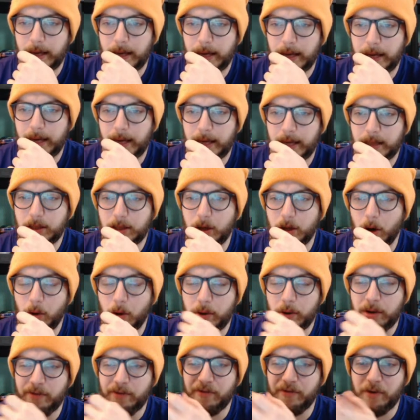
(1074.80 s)
it's
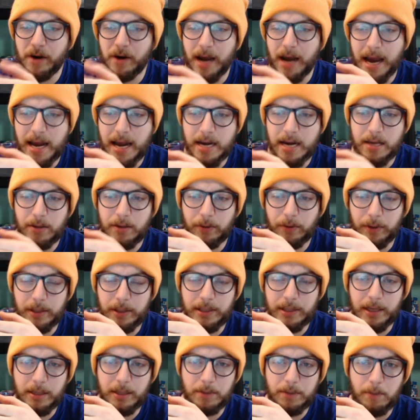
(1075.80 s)
going for 83
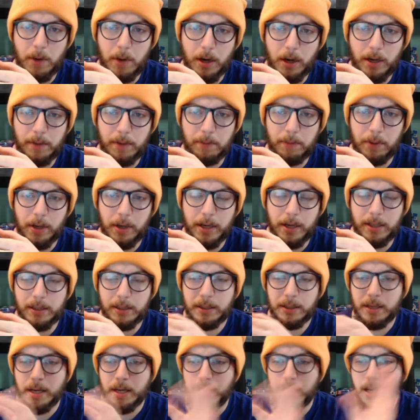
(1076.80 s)
cents market
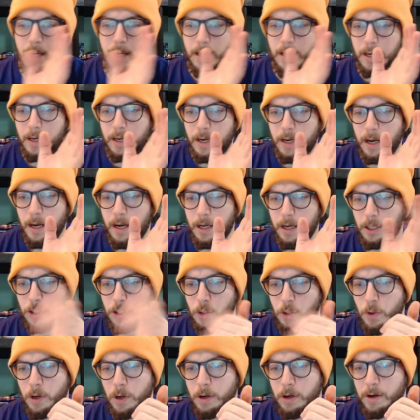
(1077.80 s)
price,
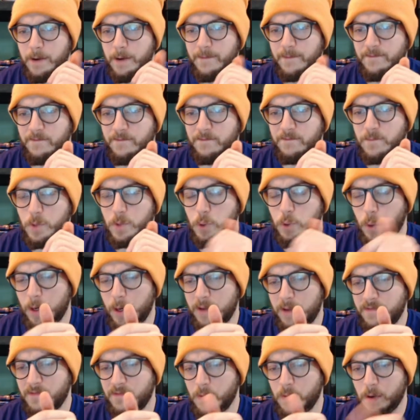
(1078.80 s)

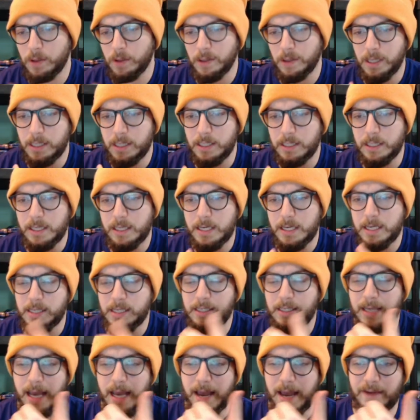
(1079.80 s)
224
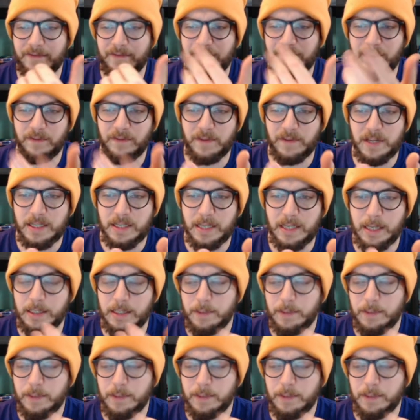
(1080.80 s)
listings at 50 cents a